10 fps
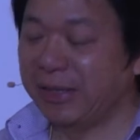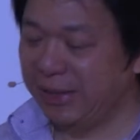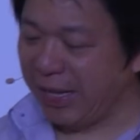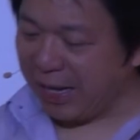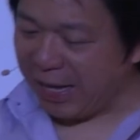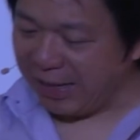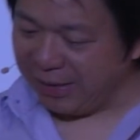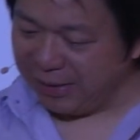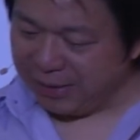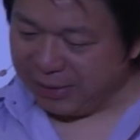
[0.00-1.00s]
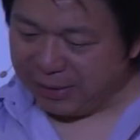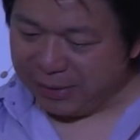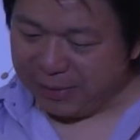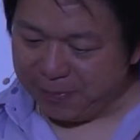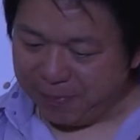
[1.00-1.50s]
that I
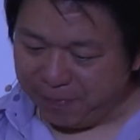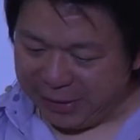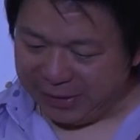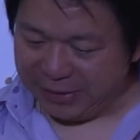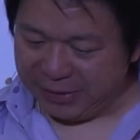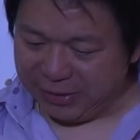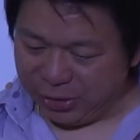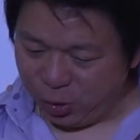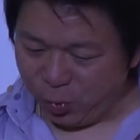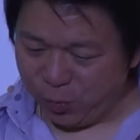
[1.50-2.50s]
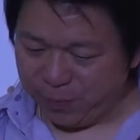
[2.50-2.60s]
bid you.